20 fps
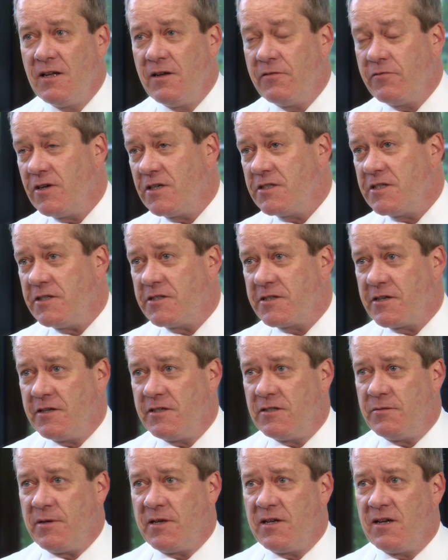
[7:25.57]
For us, it's
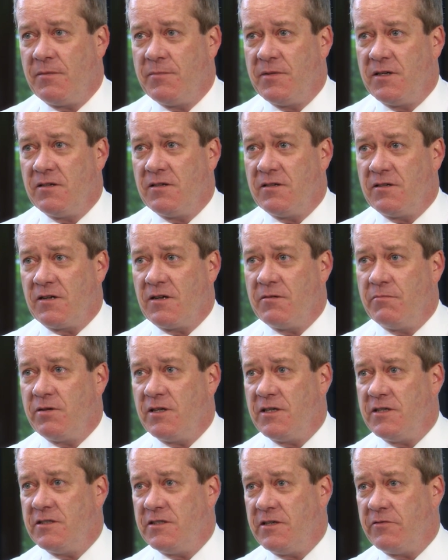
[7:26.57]
going to become a
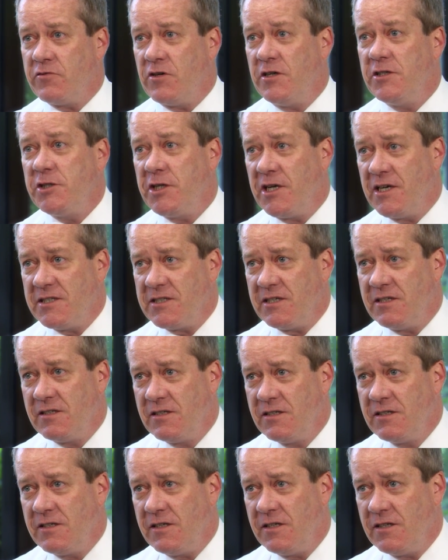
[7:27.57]
complete
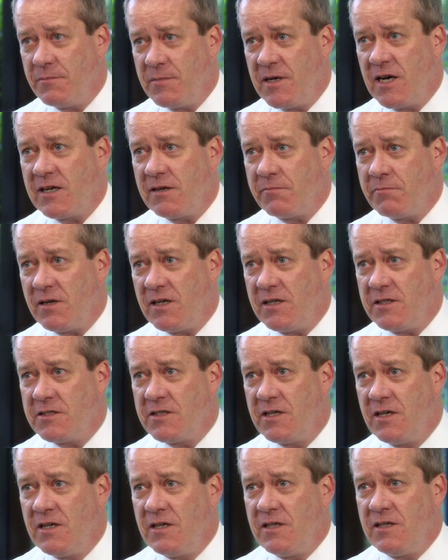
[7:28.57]
differentiator in the marketplace.